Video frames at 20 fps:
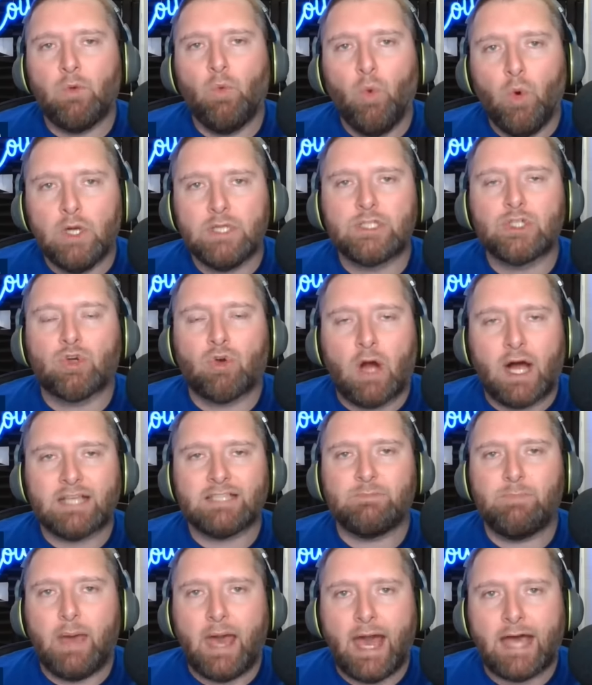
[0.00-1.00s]
Woods
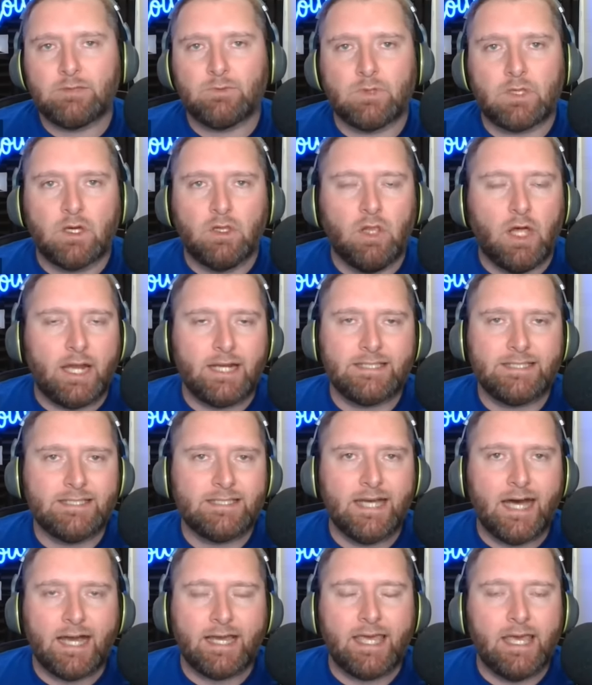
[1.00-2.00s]
crossed paths with Kalani
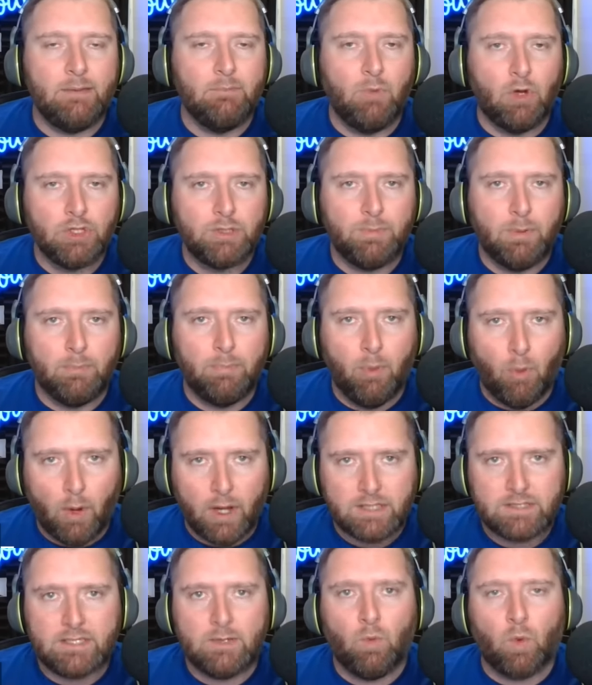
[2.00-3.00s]
Sitake at multiple
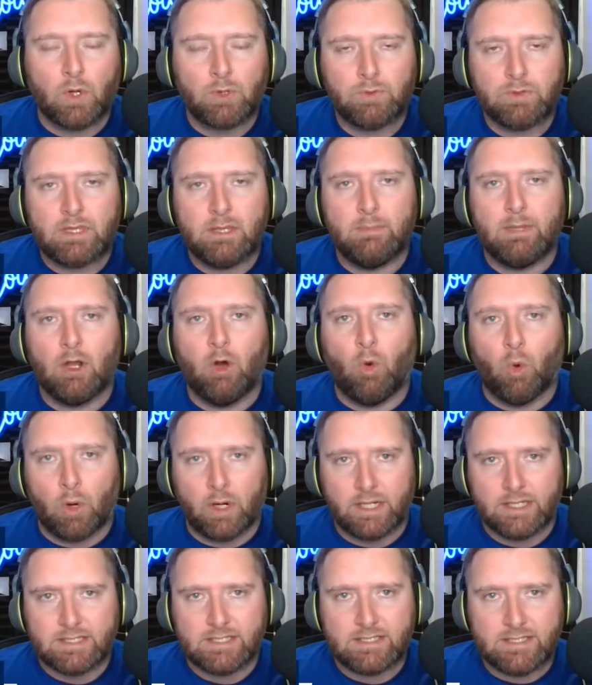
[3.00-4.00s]
points. He worked with him at
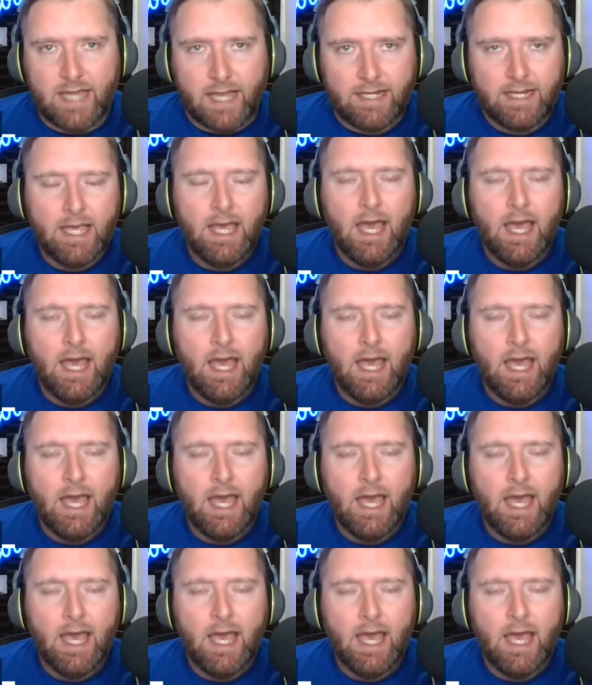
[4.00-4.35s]
Oregon State